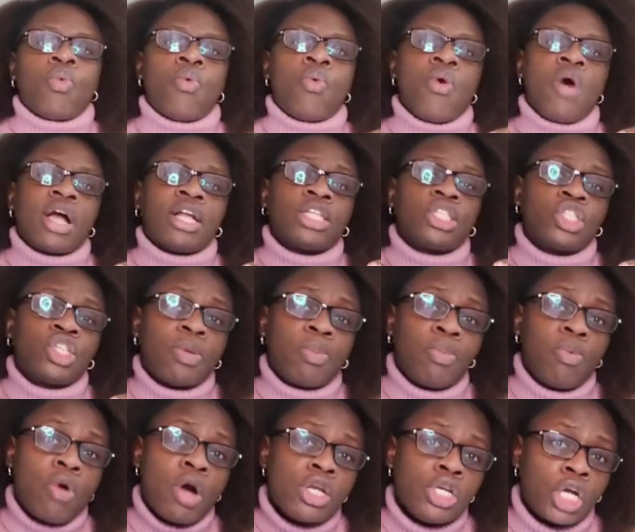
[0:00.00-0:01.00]
What
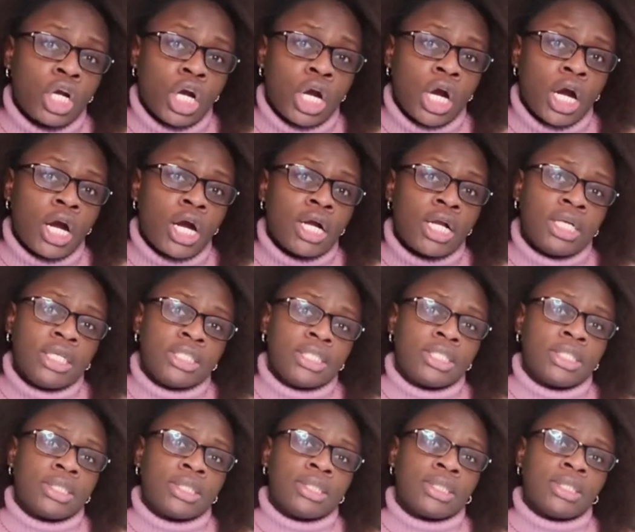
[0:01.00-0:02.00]
support your
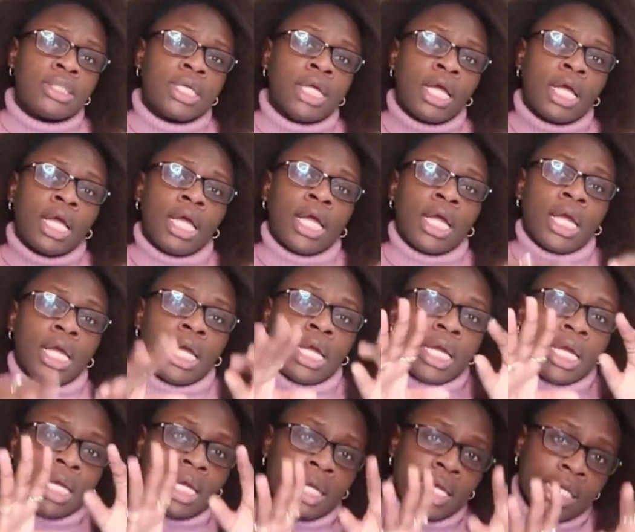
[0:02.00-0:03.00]
curls
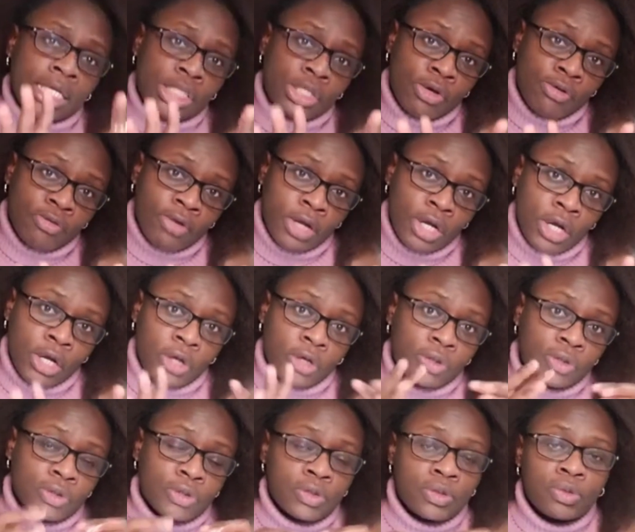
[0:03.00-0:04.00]
is your
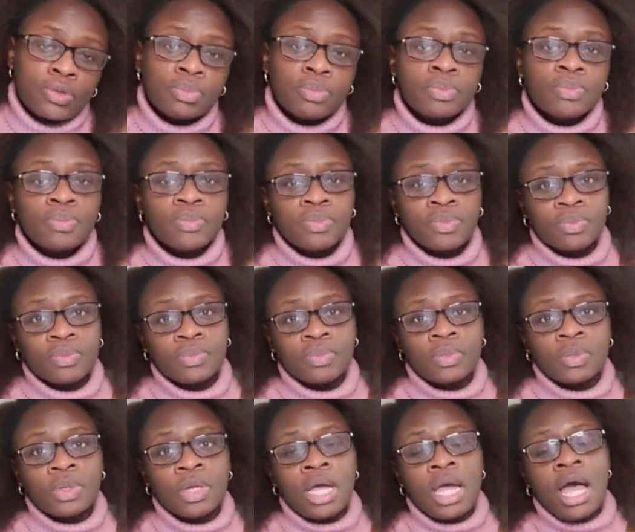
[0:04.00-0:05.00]
fingers,
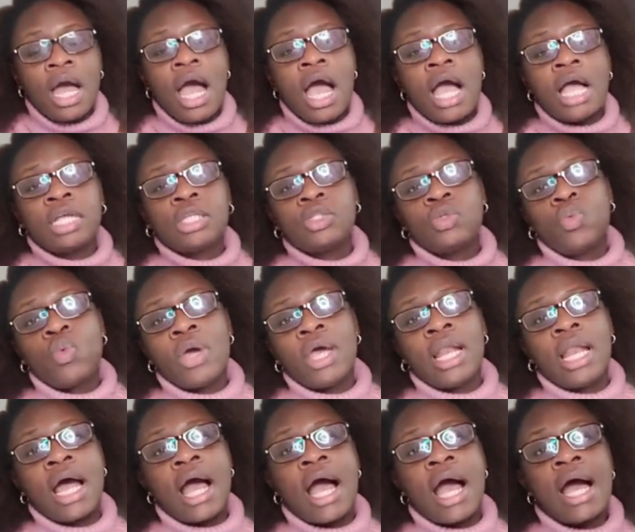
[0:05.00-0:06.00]
as
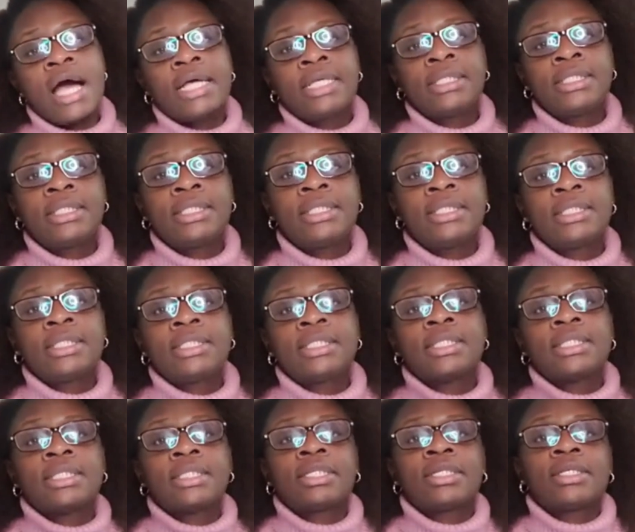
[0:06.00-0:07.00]
well
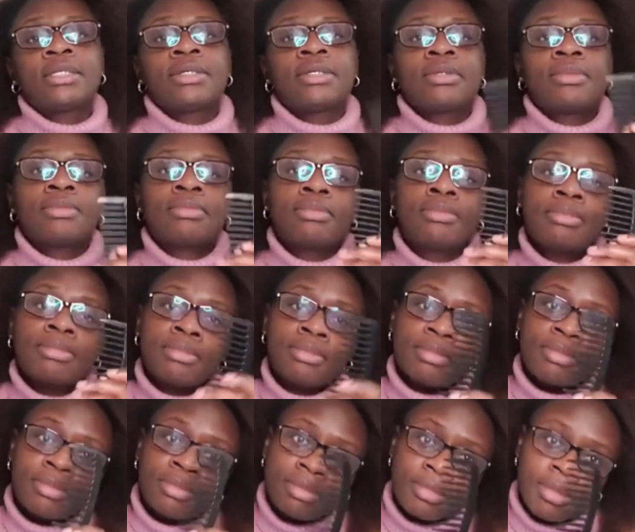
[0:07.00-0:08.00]
as
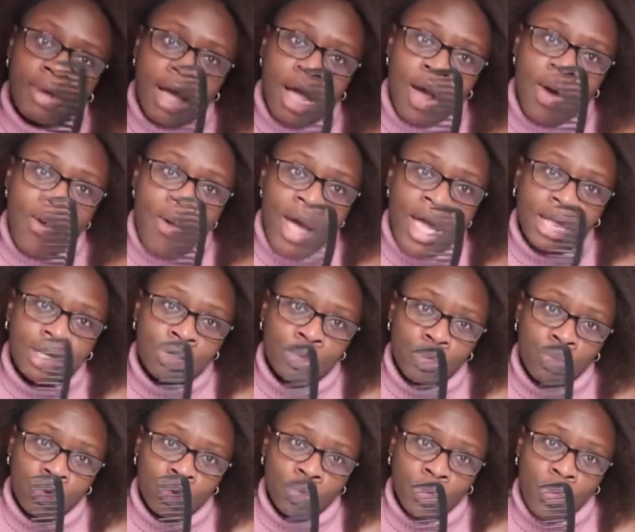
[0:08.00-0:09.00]
a white
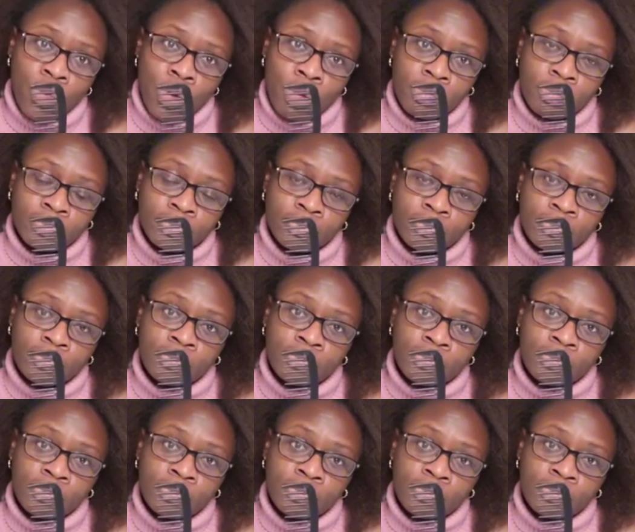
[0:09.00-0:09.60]
tooth comb.